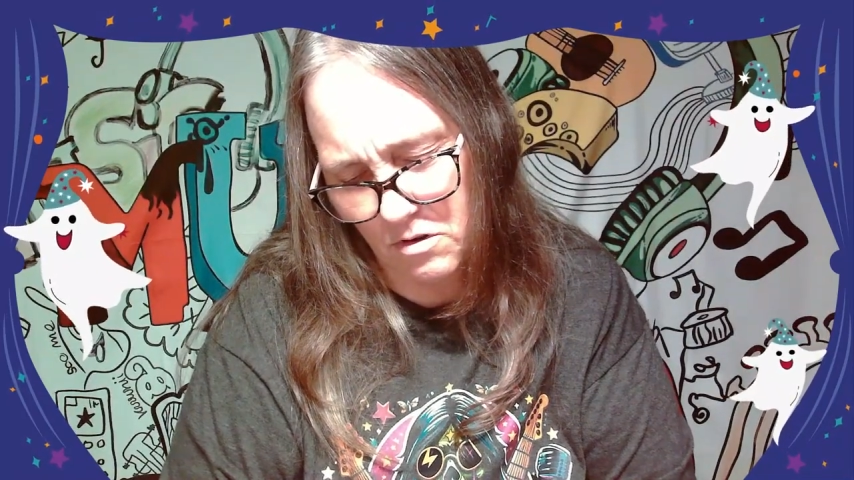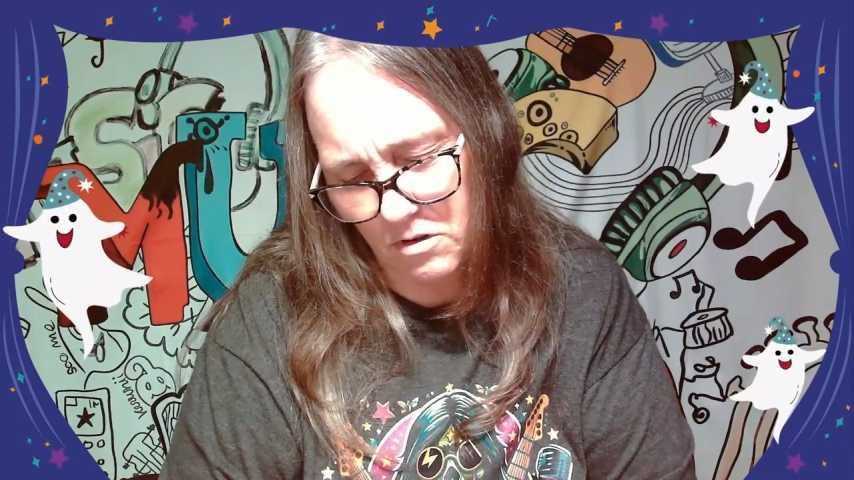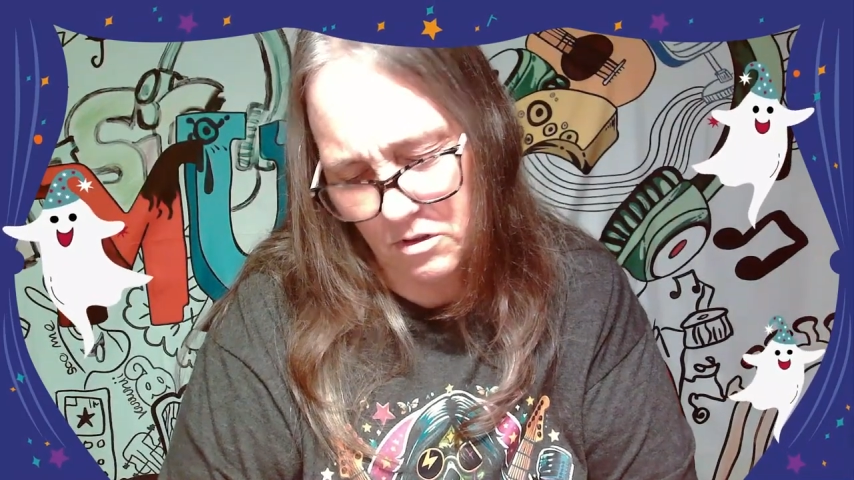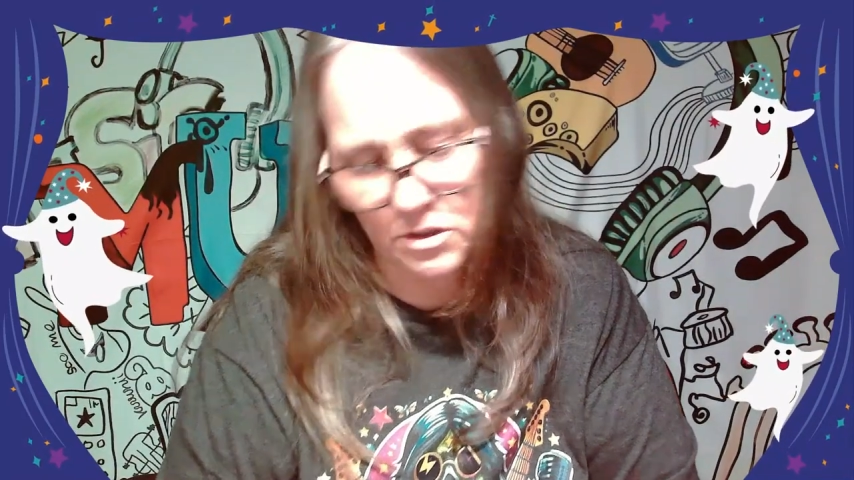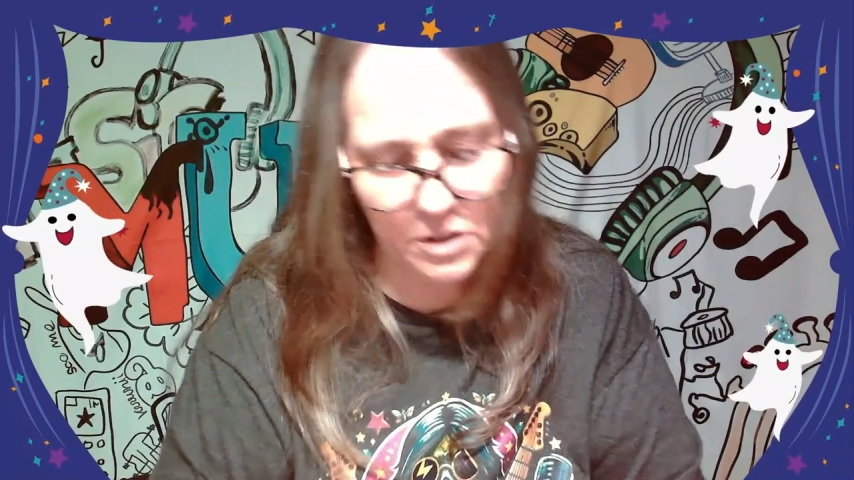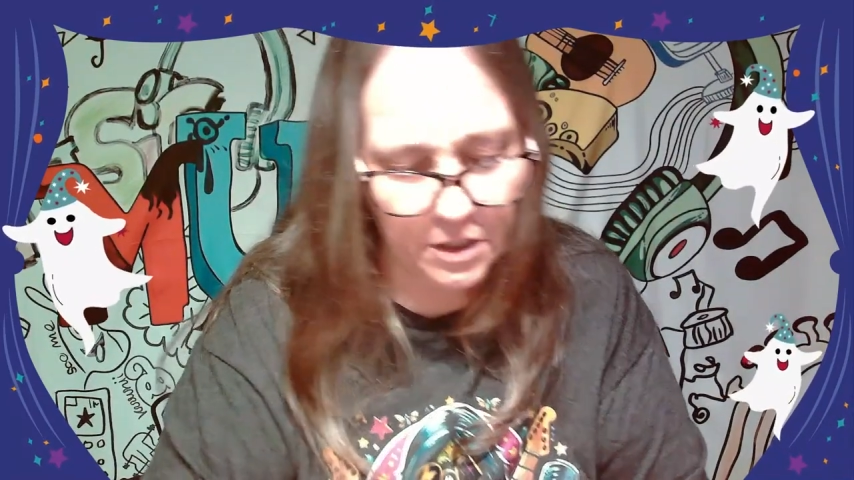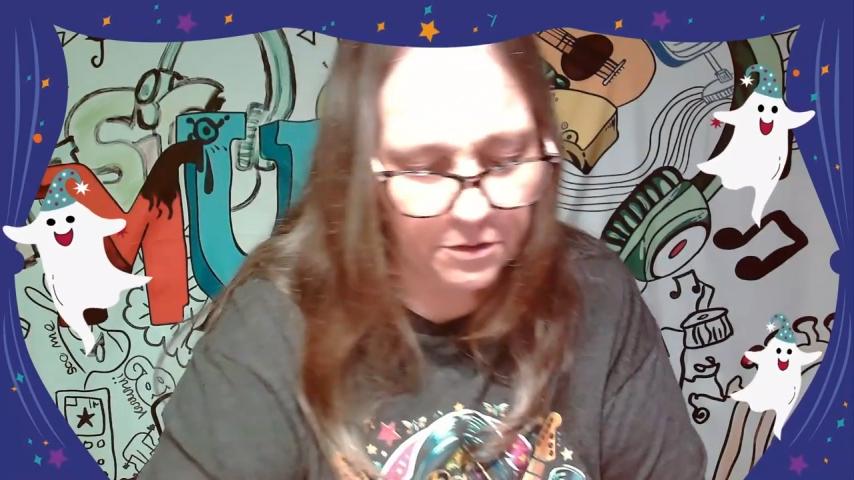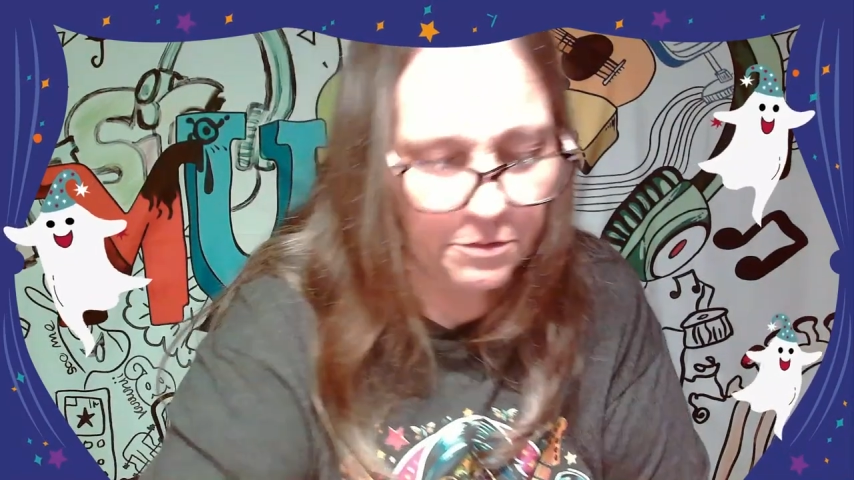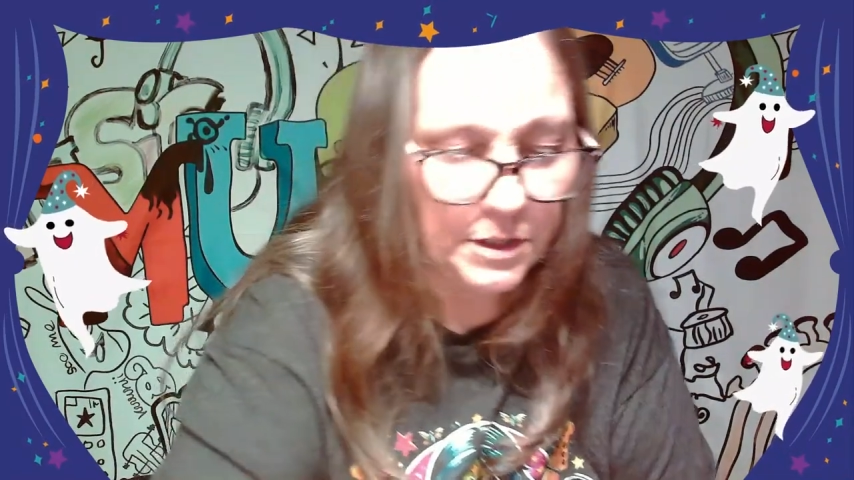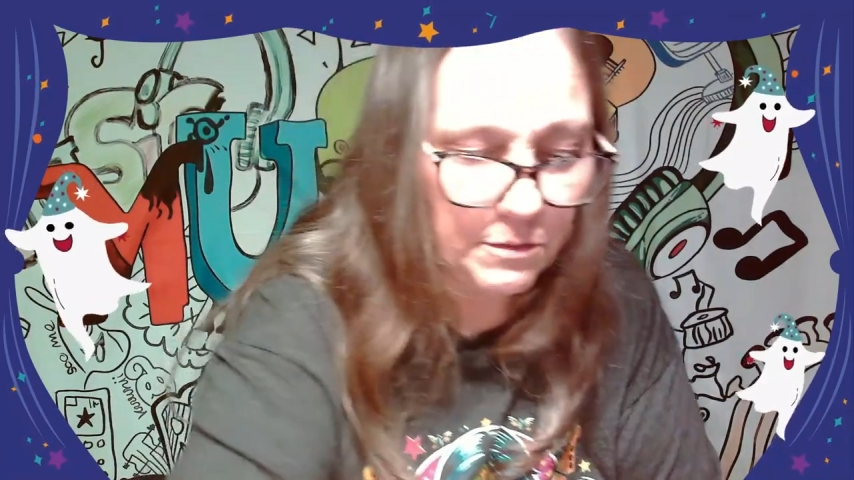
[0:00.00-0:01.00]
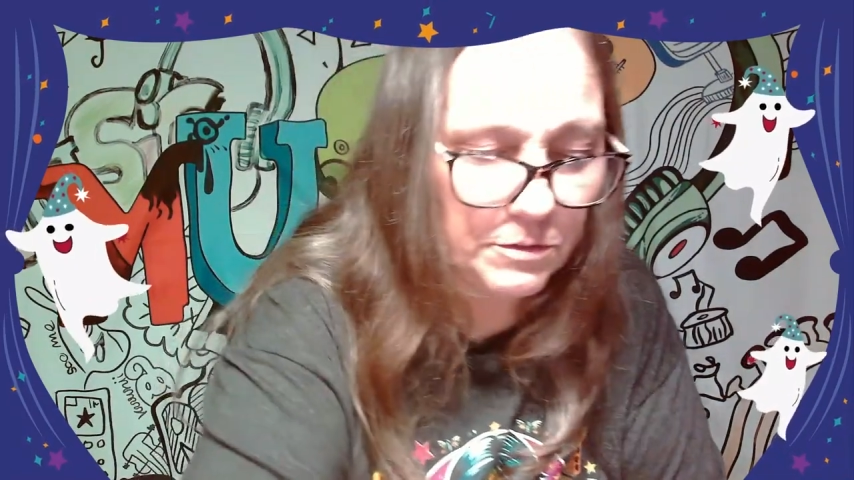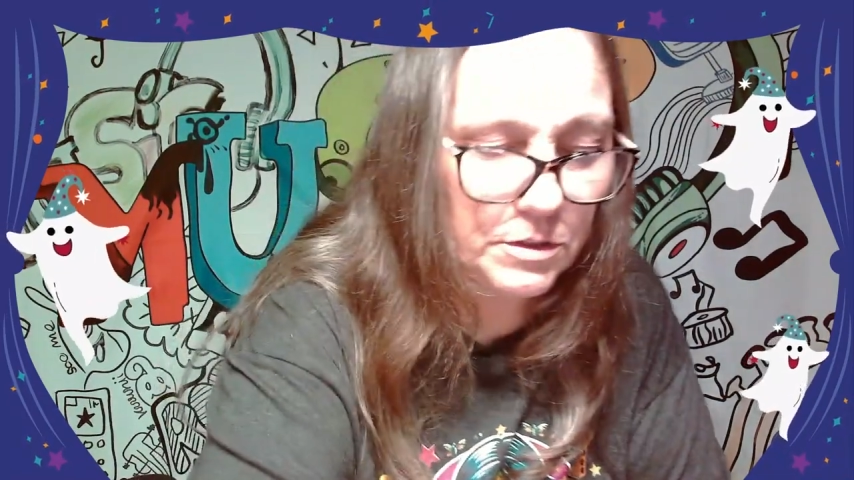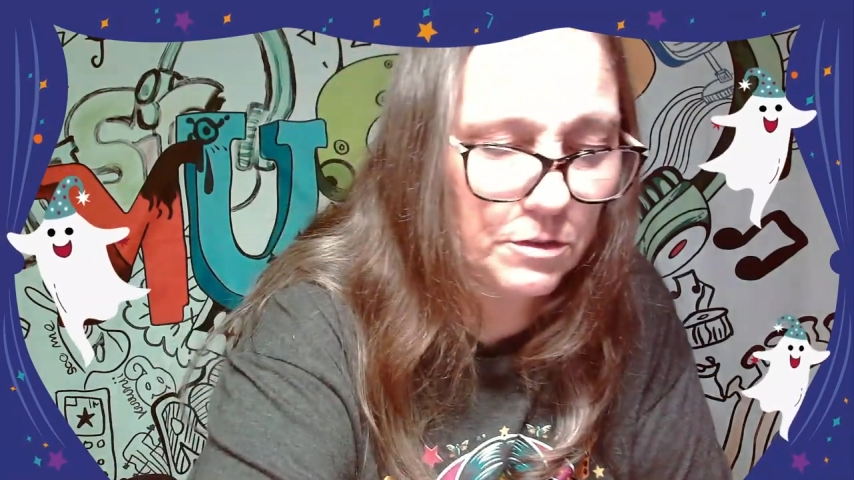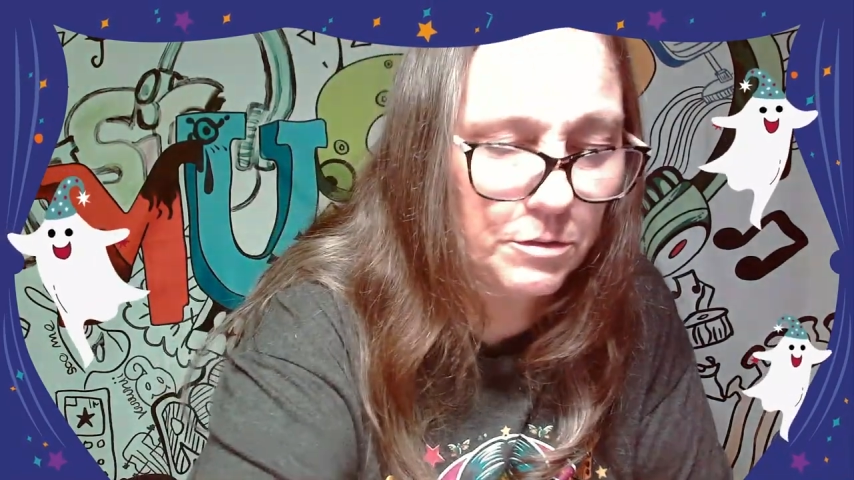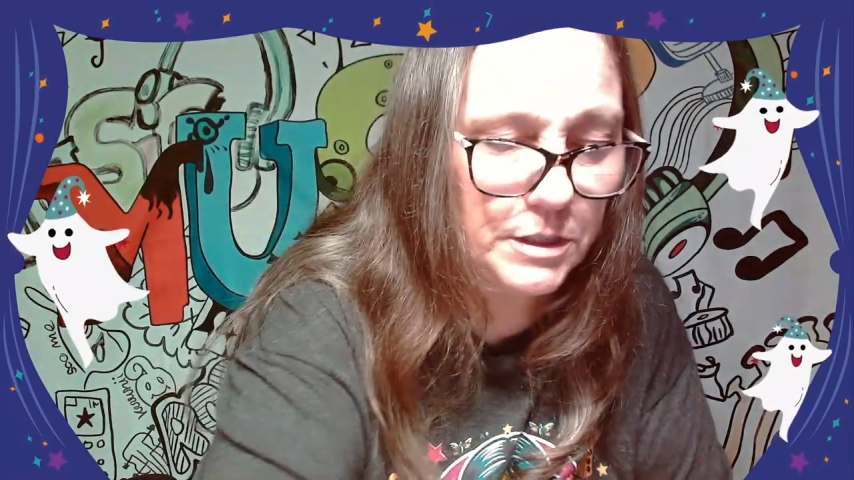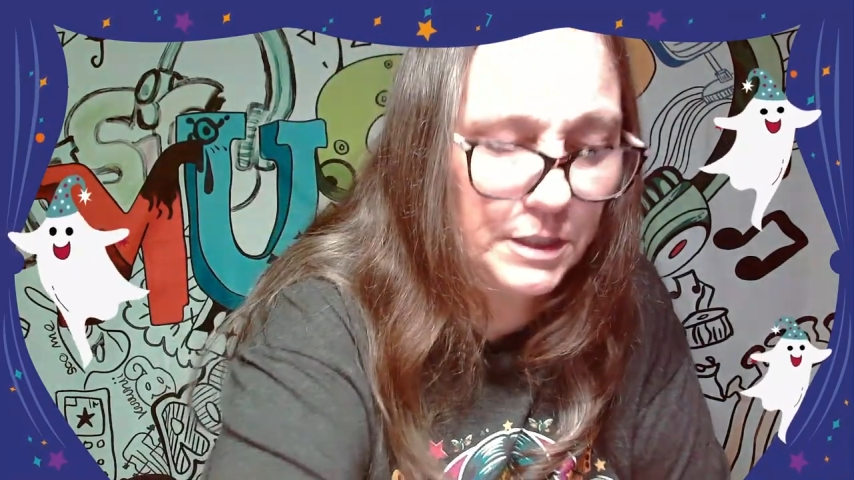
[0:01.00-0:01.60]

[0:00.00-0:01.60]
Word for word: Looks like three. So we